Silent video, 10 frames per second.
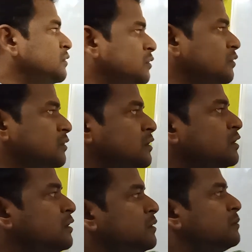Look,
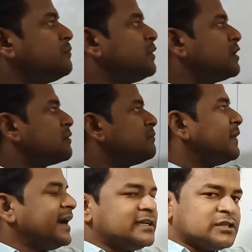for
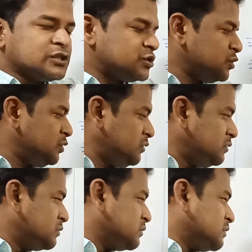minus also
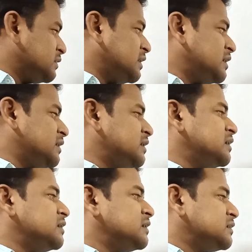the
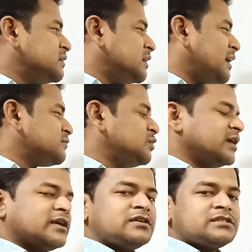absolute
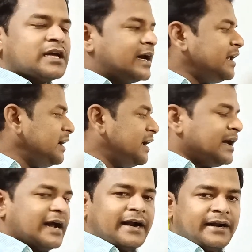errors are
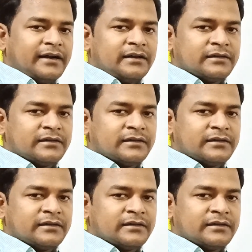added.